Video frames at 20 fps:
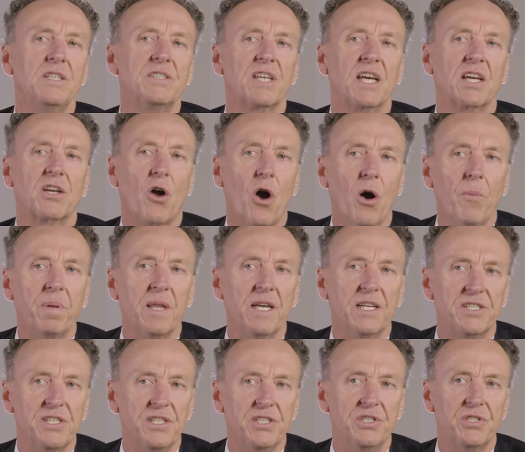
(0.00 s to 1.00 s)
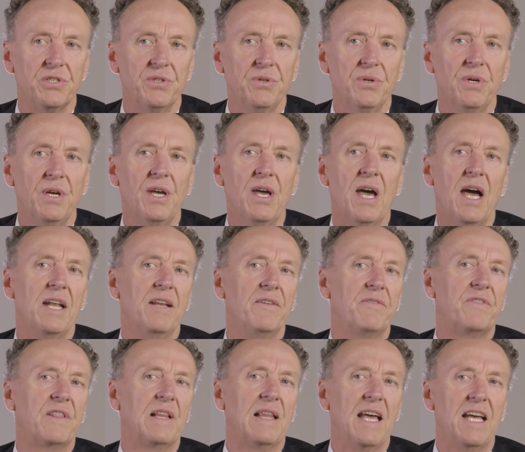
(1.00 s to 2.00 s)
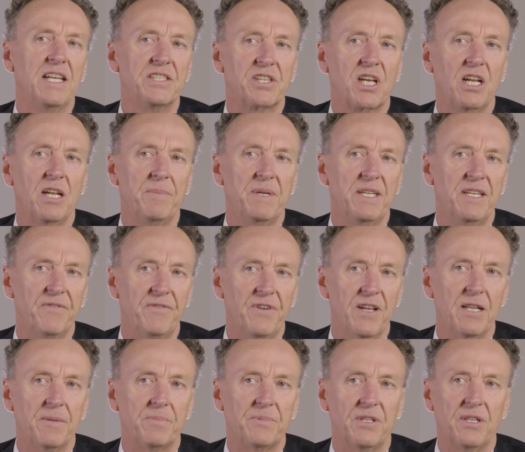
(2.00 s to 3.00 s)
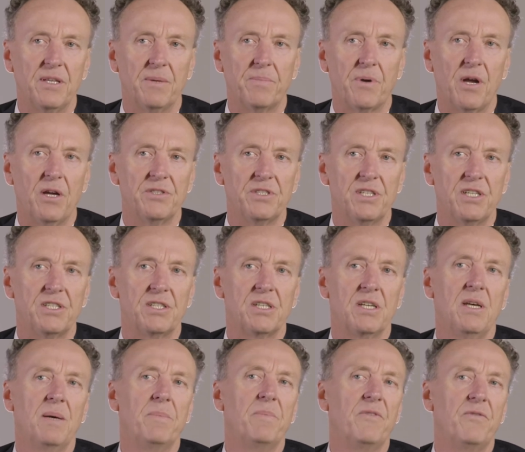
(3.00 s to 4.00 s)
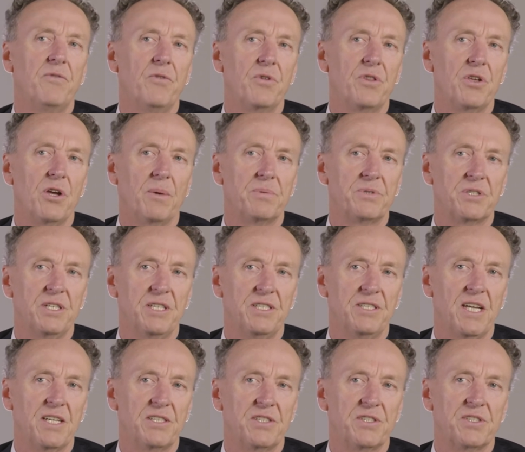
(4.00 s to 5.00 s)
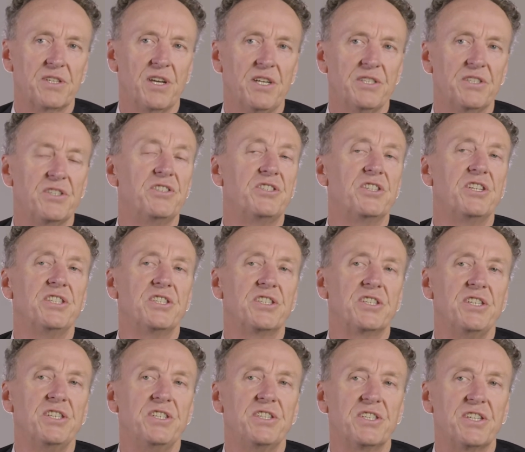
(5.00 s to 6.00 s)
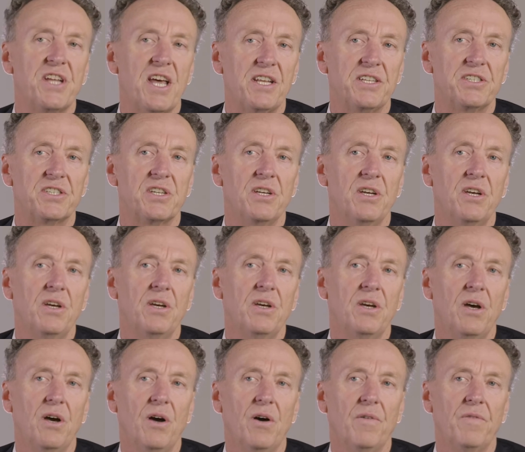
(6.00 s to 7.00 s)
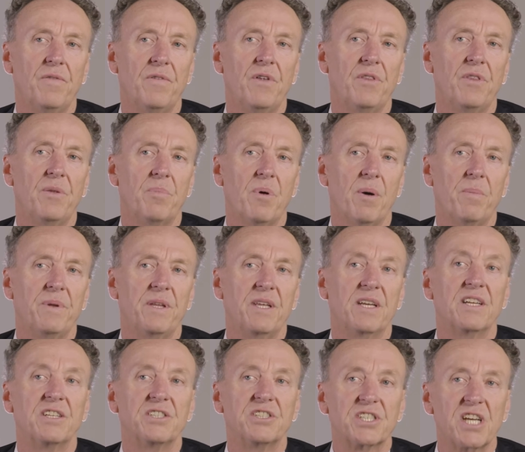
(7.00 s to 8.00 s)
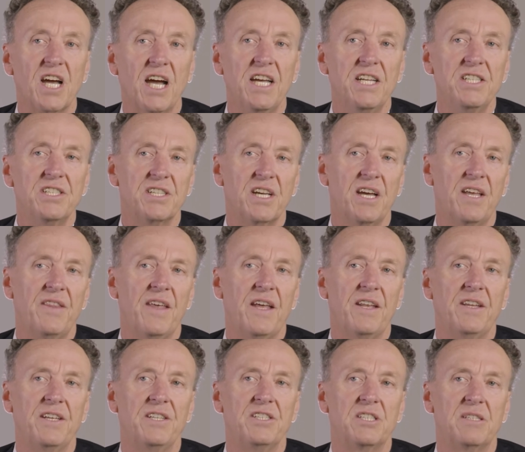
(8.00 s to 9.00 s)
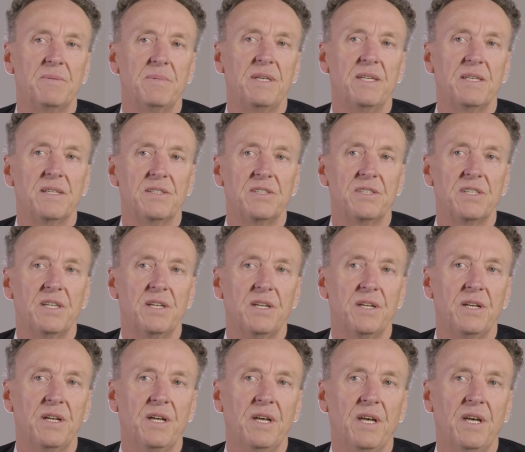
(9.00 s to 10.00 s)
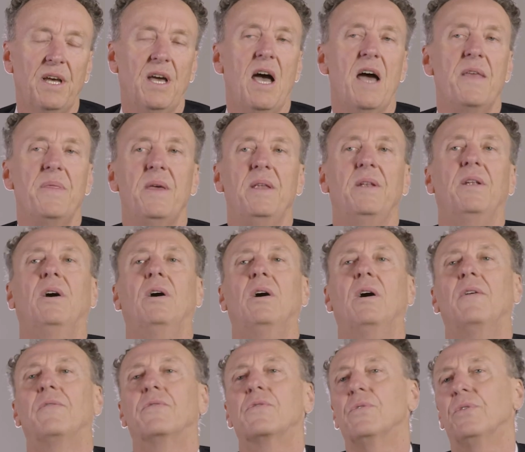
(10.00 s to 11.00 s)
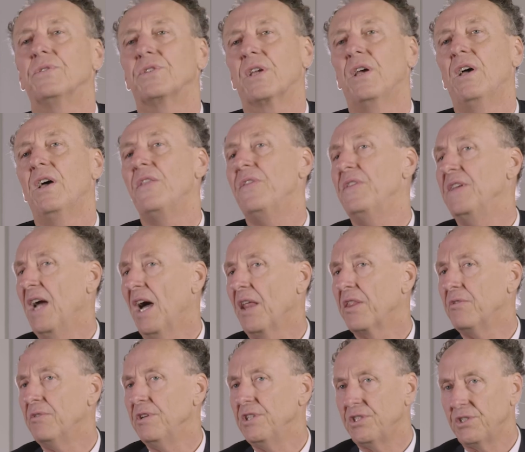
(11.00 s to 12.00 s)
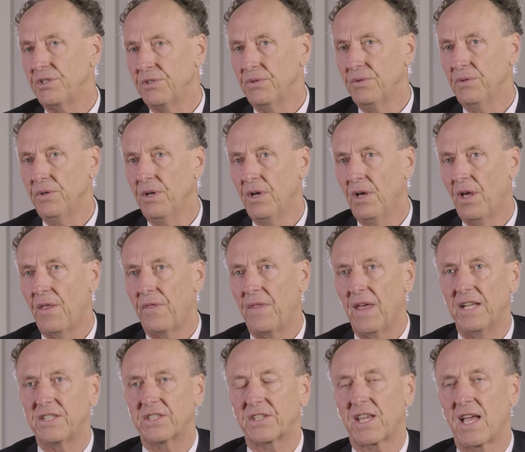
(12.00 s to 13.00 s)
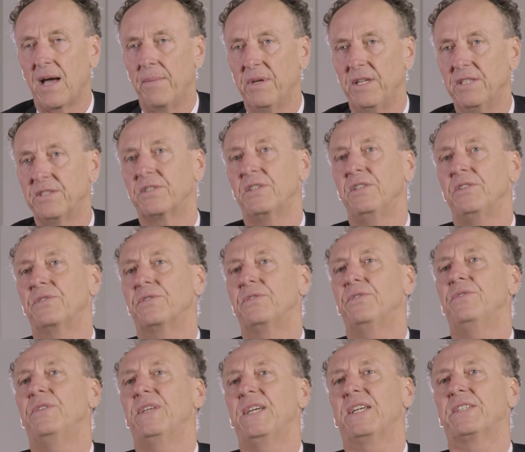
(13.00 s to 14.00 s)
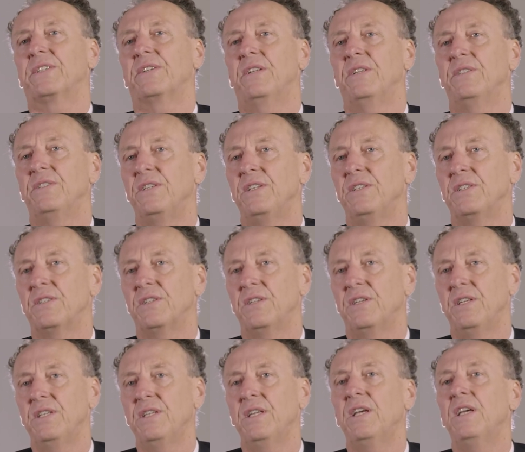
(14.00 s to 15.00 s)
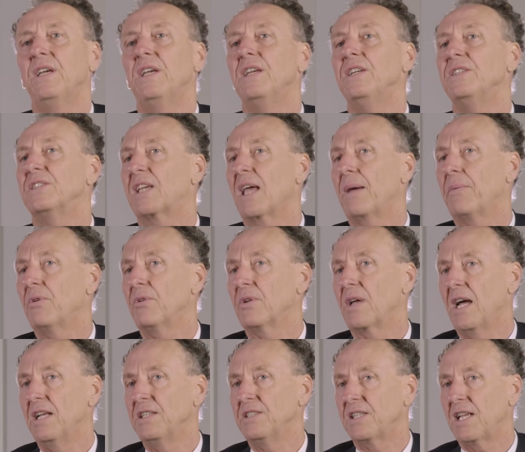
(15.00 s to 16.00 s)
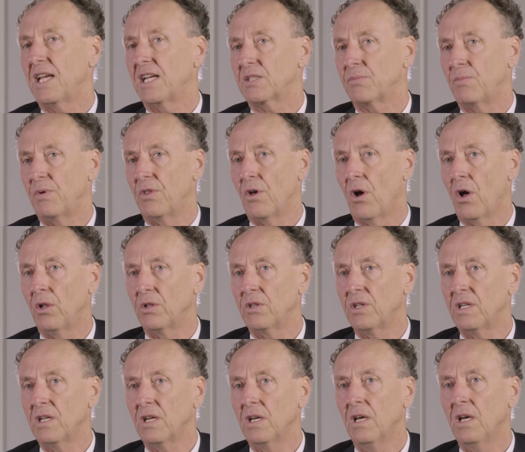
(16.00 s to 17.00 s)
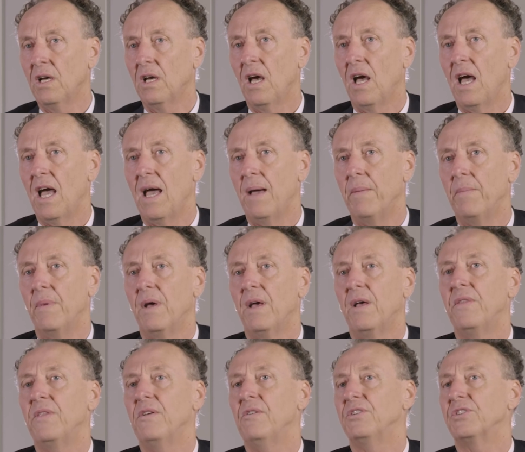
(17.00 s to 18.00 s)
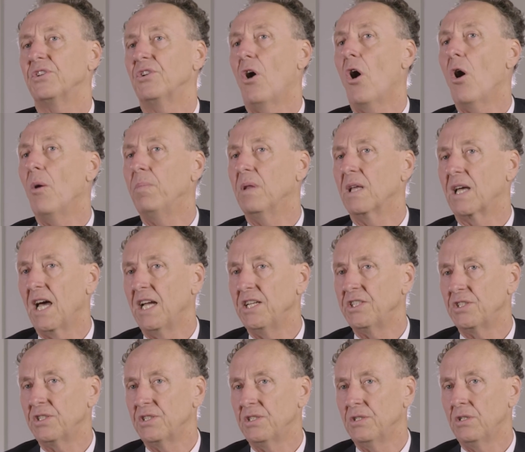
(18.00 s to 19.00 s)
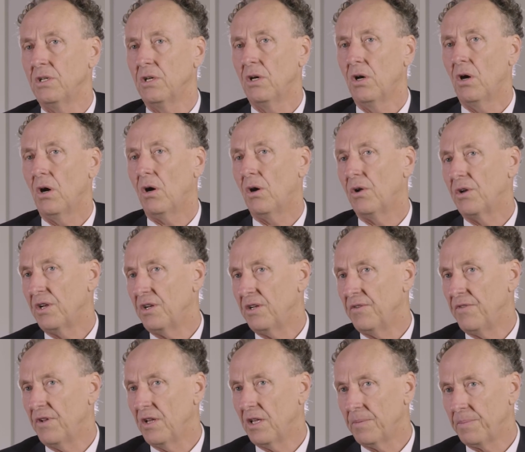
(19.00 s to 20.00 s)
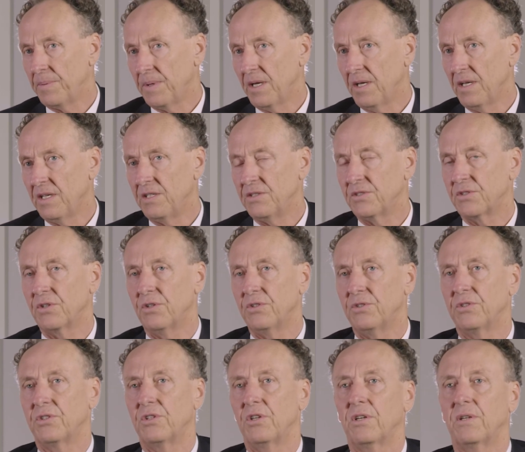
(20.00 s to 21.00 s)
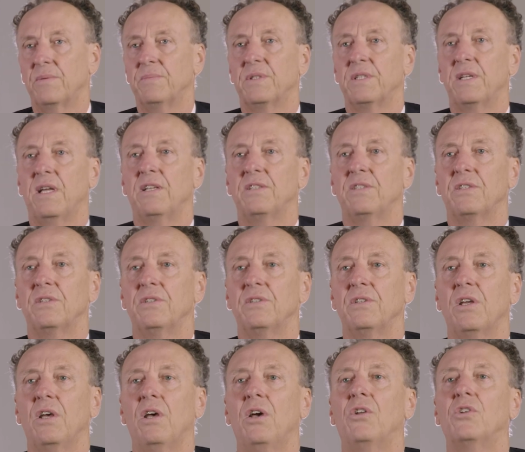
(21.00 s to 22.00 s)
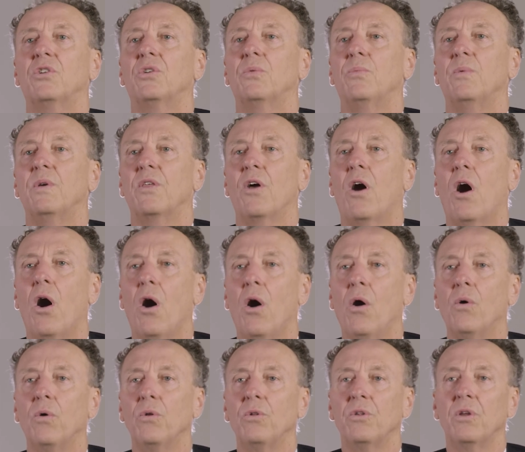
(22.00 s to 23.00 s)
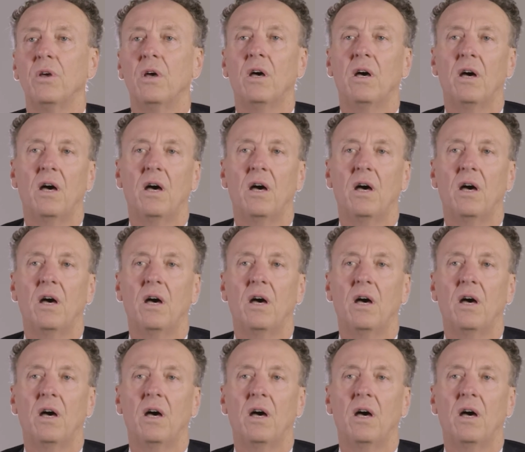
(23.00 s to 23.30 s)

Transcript: a complex issue, and if the land's going to be developed in the process before the option is exercised, the GST status of the property can change, and that needs to be considered. And then, of course, the other issue that's come in since 2016 is capital gains tax withholding. There is an obligation on a developer in certain circumstances to withhold